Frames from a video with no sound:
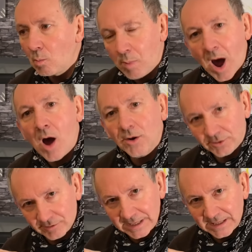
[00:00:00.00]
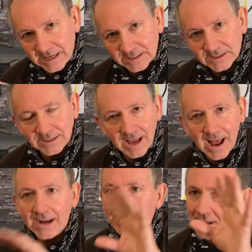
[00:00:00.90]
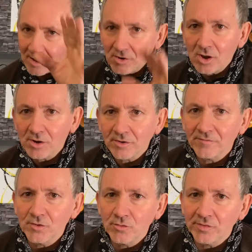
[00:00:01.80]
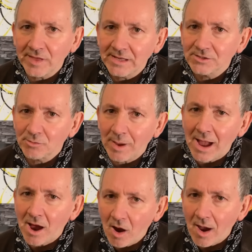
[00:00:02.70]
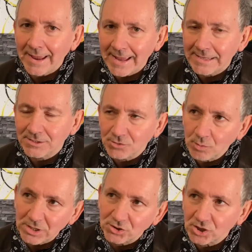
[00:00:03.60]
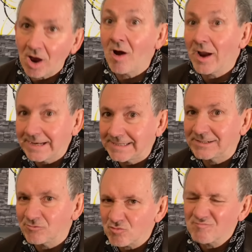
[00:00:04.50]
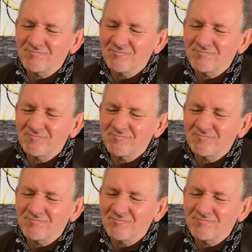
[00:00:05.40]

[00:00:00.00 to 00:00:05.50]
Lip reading: partnering this, and I learned a few things about high end which I didn't